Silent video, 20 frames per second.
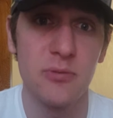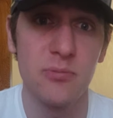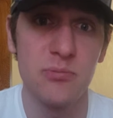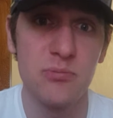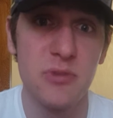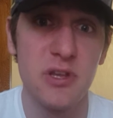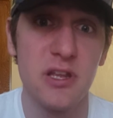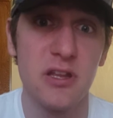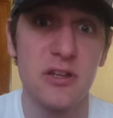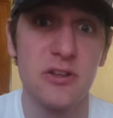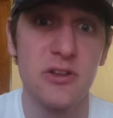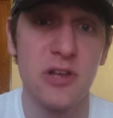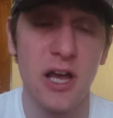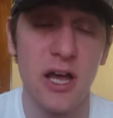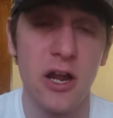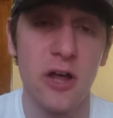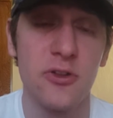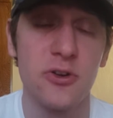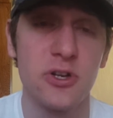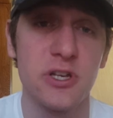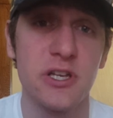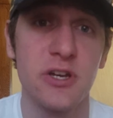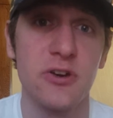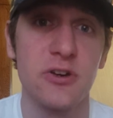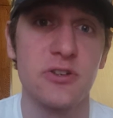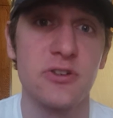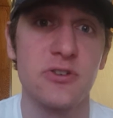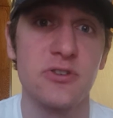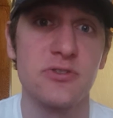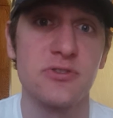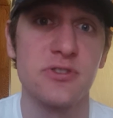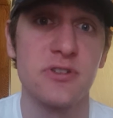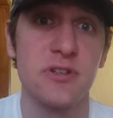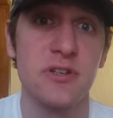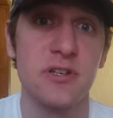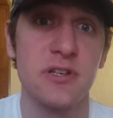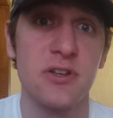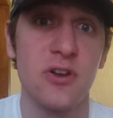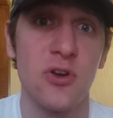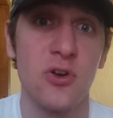You got other characters
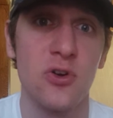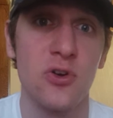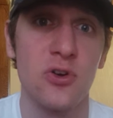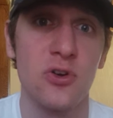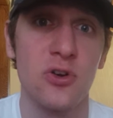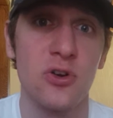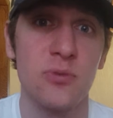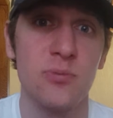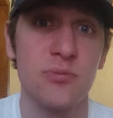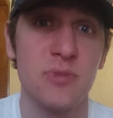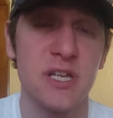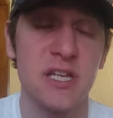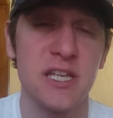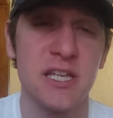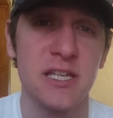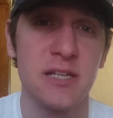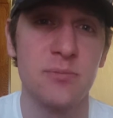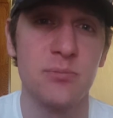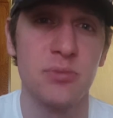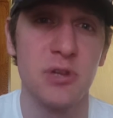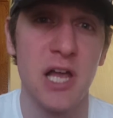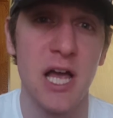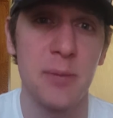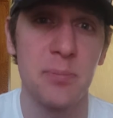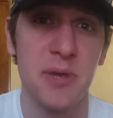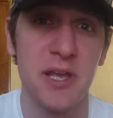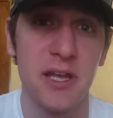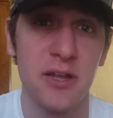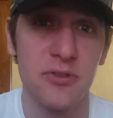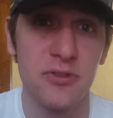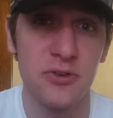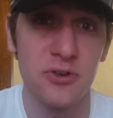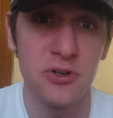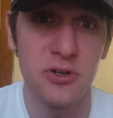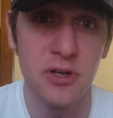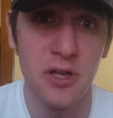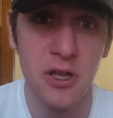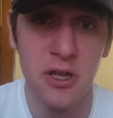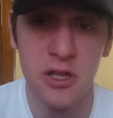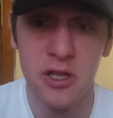that are meeting Black
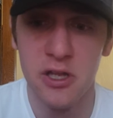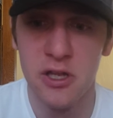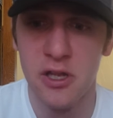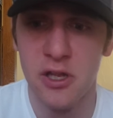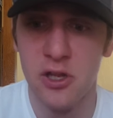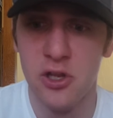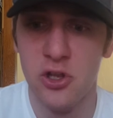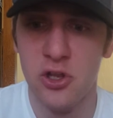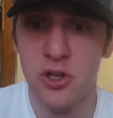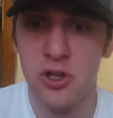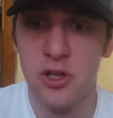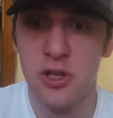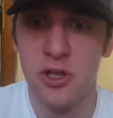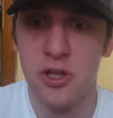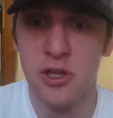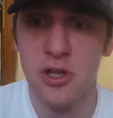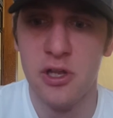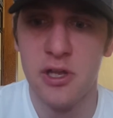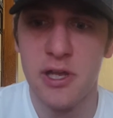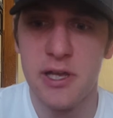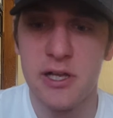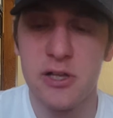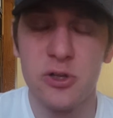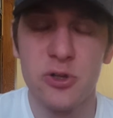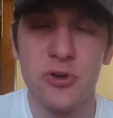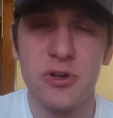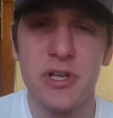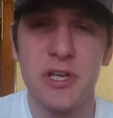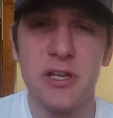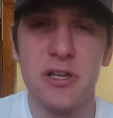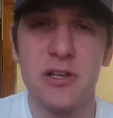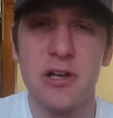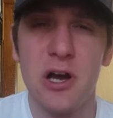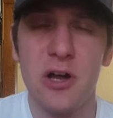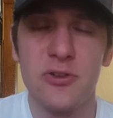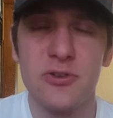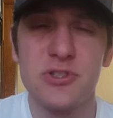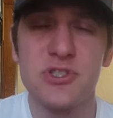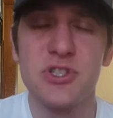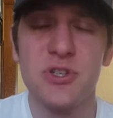Panther, including
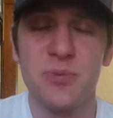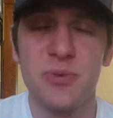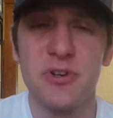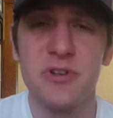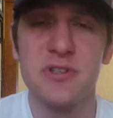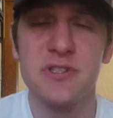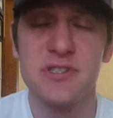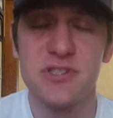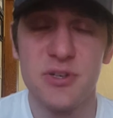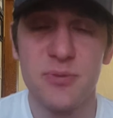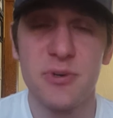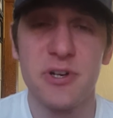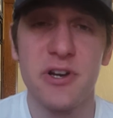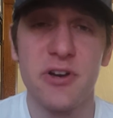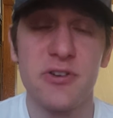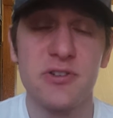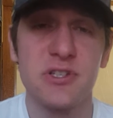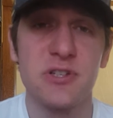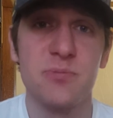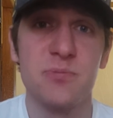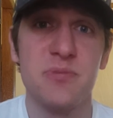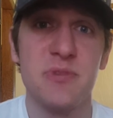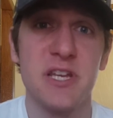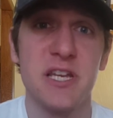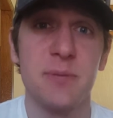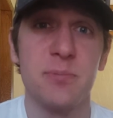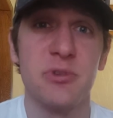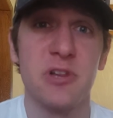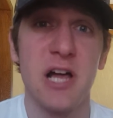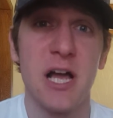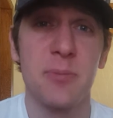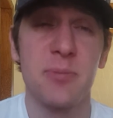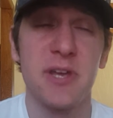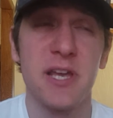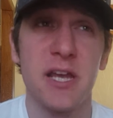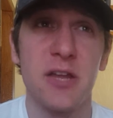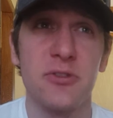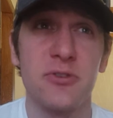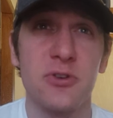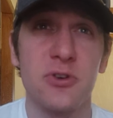other superheroes meeting Black
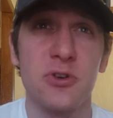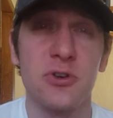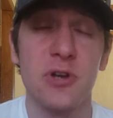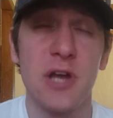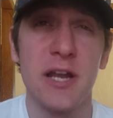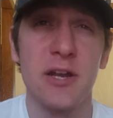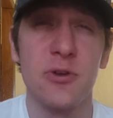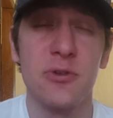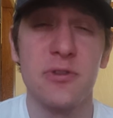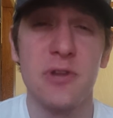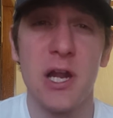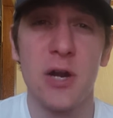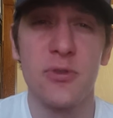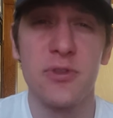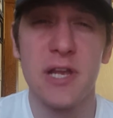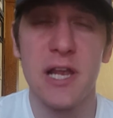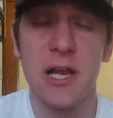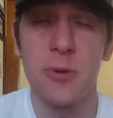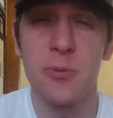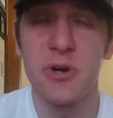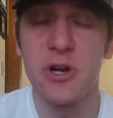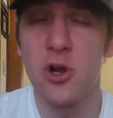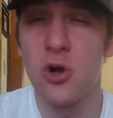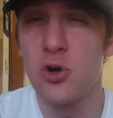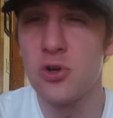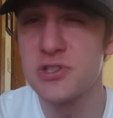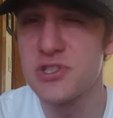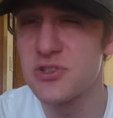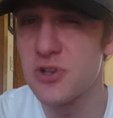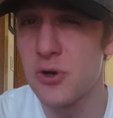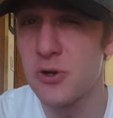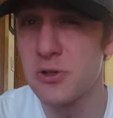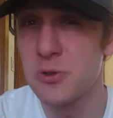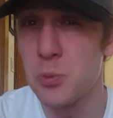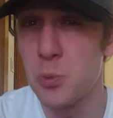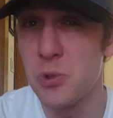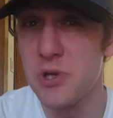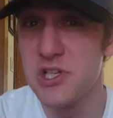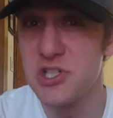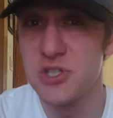Panther. I don't think I can recall Scarlet
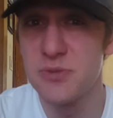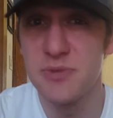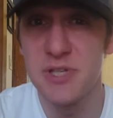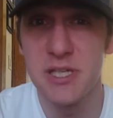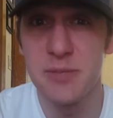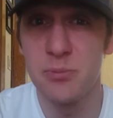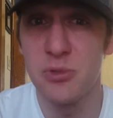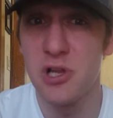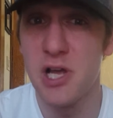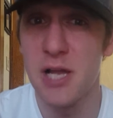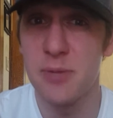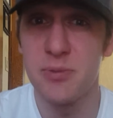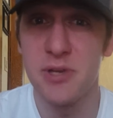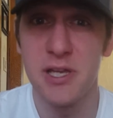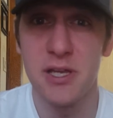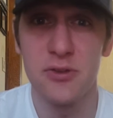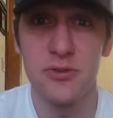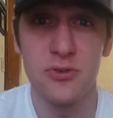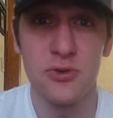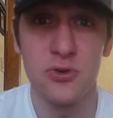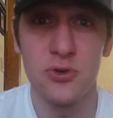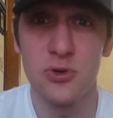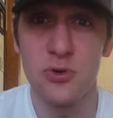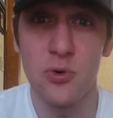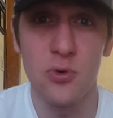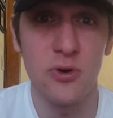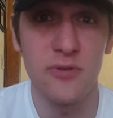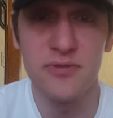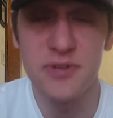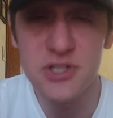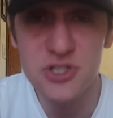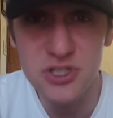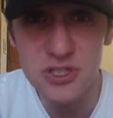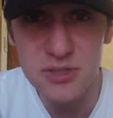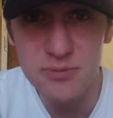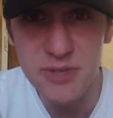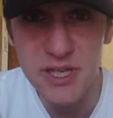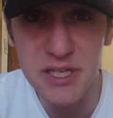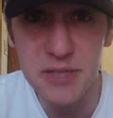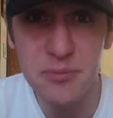Witch meeting Black Panther, or
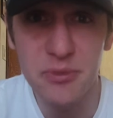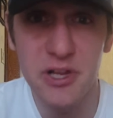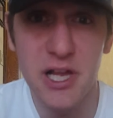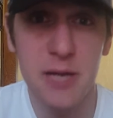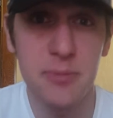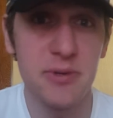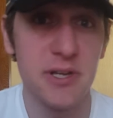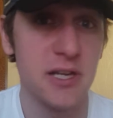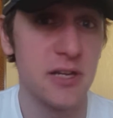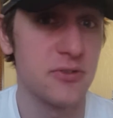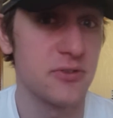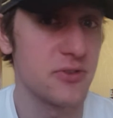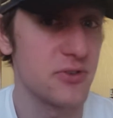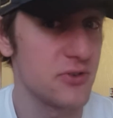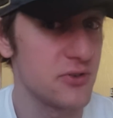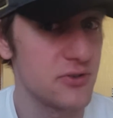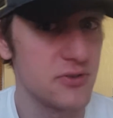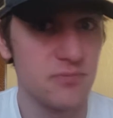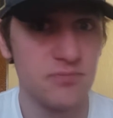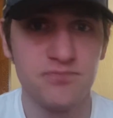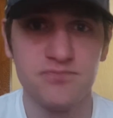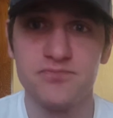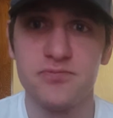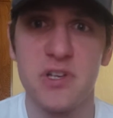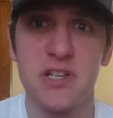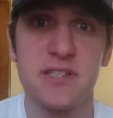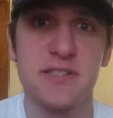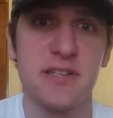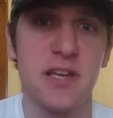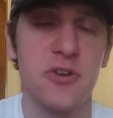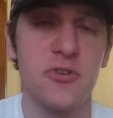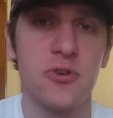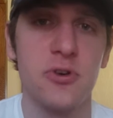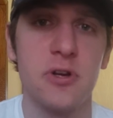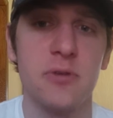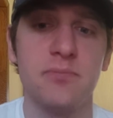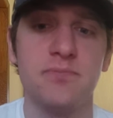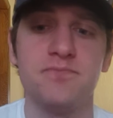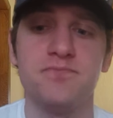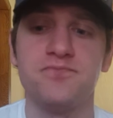Vision meeting Black Panther,
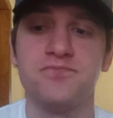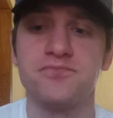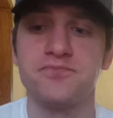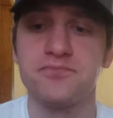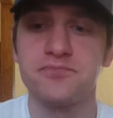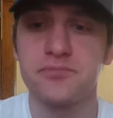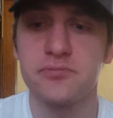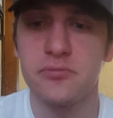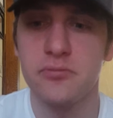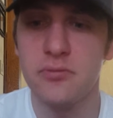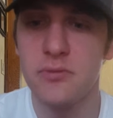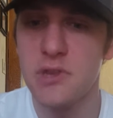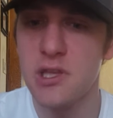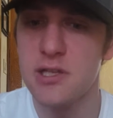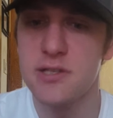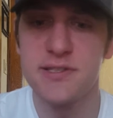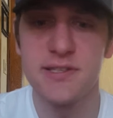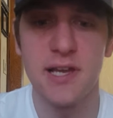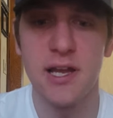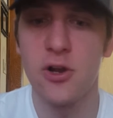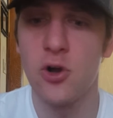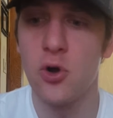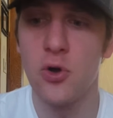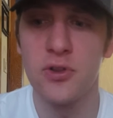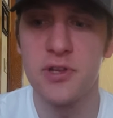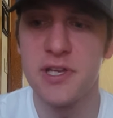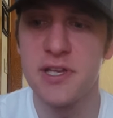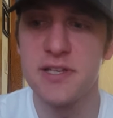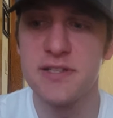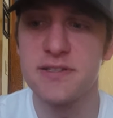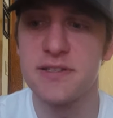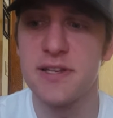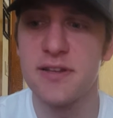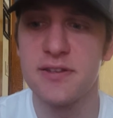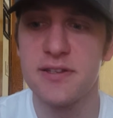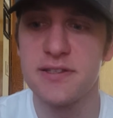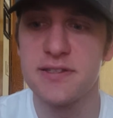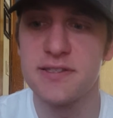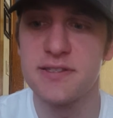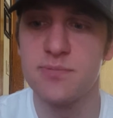etc. It's got all these in
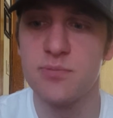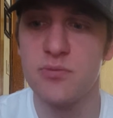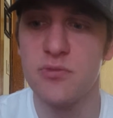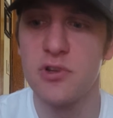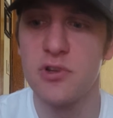this.